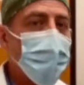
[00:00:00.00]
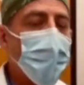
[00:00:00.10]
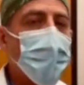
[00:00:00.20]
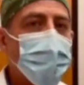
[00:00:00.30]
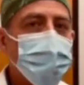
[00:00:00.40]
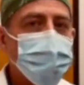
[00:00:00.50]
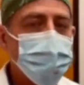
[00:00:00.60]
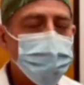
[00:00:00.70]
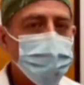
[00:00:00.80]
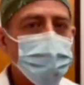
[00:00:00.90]
and she's going to
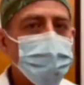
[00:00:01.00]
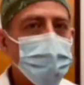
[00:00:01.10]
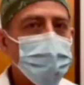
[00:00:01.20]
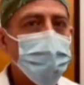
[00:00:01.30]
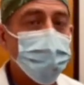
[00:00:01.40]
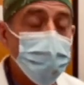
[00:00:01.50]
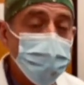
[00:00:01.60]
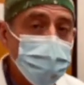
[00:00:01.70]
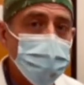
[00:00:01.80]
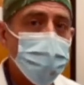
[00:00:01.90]
be in a boot
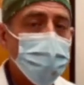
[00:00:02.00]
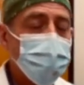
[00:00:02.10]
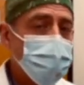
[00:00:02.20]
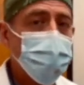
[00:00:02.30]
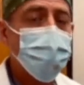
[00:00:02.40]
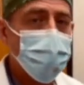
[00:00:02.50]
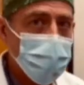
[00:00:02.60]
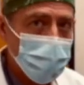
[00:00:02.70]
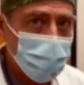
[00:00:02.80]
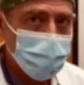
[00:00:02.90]
to keep the weight off
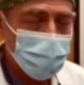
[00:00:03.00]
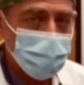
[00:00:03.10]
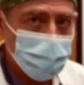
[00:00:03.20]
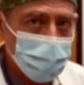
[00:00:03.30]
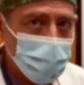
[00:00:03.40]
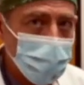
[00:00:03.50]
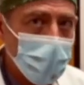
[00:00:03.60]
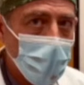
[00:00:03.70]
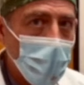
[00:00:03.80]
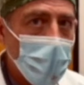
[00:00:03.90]
of the foot.
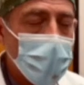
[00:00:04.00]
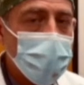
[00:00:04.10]
And